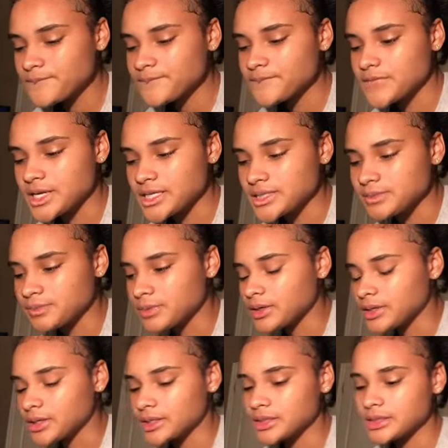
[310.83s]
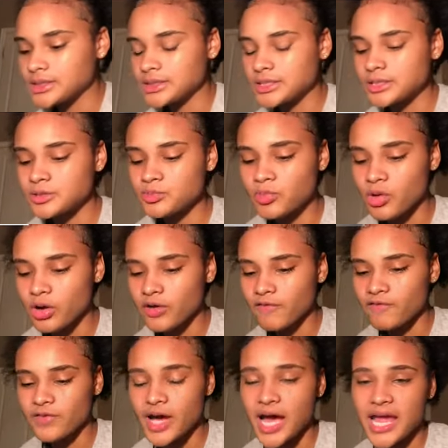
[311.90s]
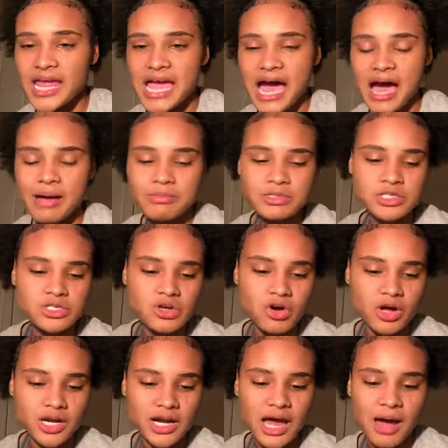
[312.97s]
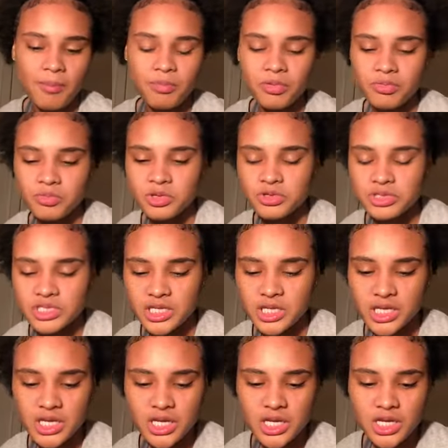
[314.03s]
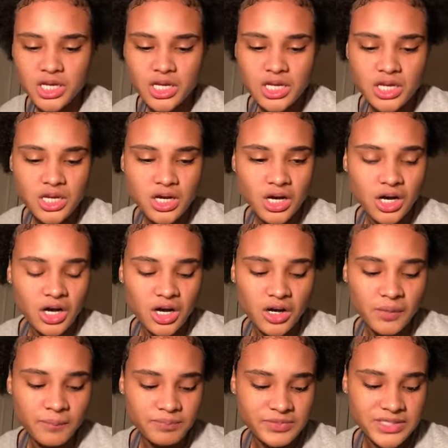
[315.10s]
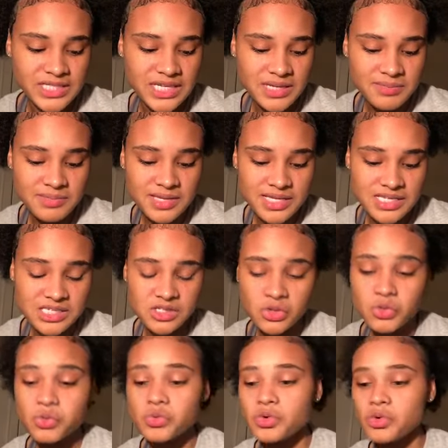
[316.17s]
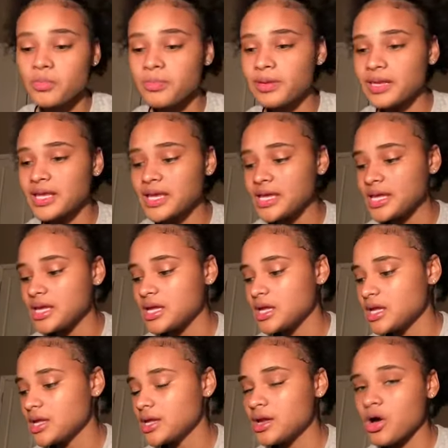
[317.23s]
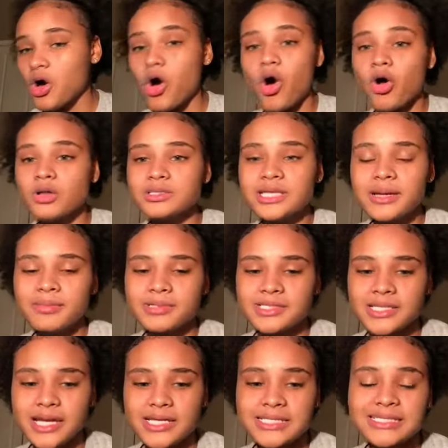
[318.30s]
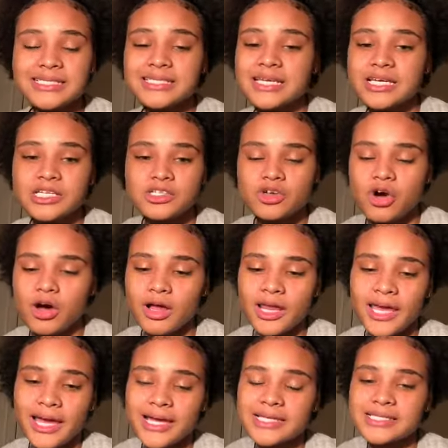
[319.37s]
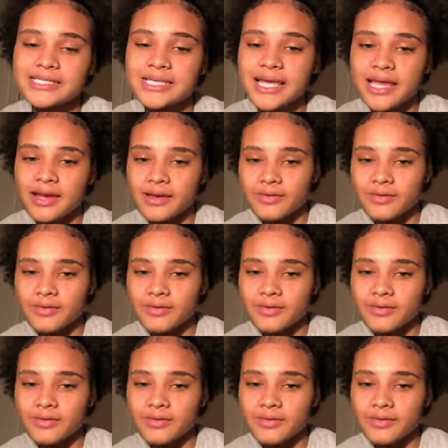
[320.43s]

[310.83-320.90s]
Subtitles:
Facebook, Spotify, Amazon, Apple Music, Deemies, Google Play, all type of sites, TikTok, like I said.